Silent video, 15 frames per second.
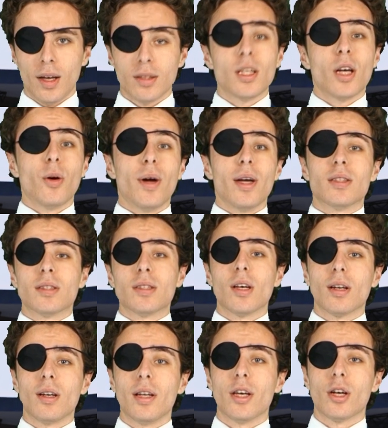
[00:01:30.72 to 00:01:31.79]
So it's
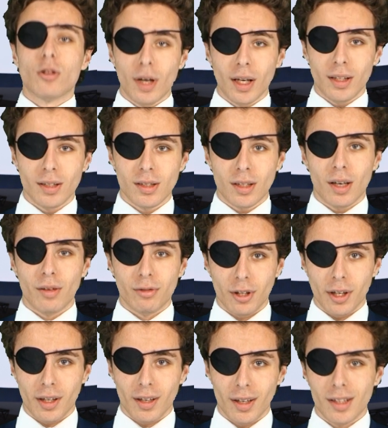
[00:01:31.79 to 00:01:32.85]
certainly a great
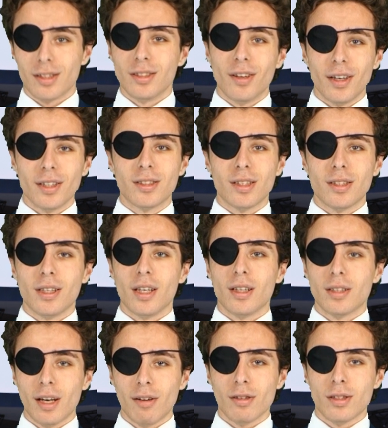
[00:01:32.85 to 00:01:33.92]
discovery, and it's nice to see a
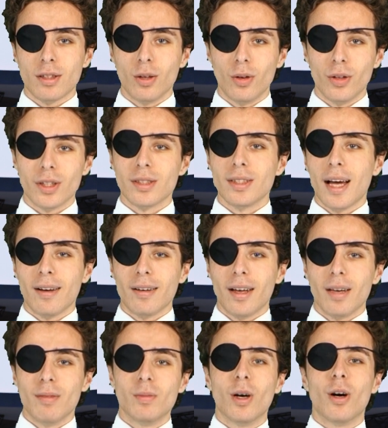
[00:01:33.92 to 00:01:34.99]
pterosaur that's now
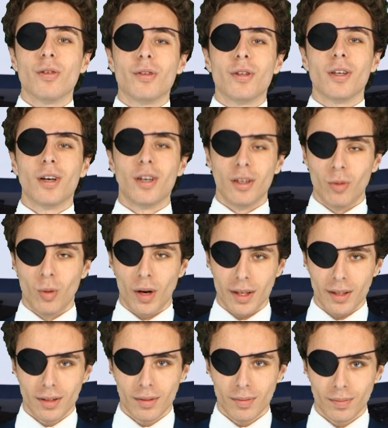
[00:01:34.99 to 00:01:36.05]
named after the Isle of
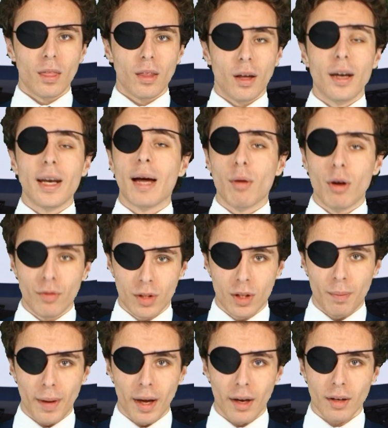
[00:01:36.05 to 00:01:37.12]
Wight. And now over
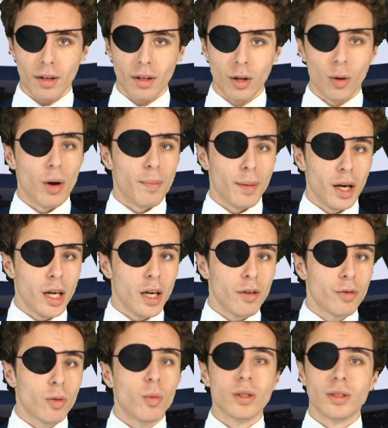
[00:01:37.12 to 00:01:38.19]
to Ben, who I
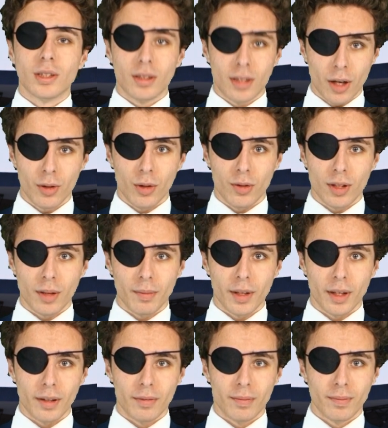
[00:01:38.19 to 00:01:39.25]
believe wants to tell you
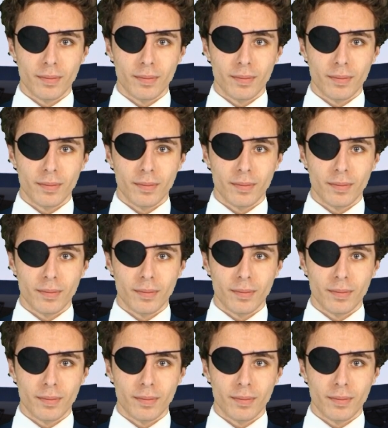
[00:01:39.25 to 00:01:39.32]
something.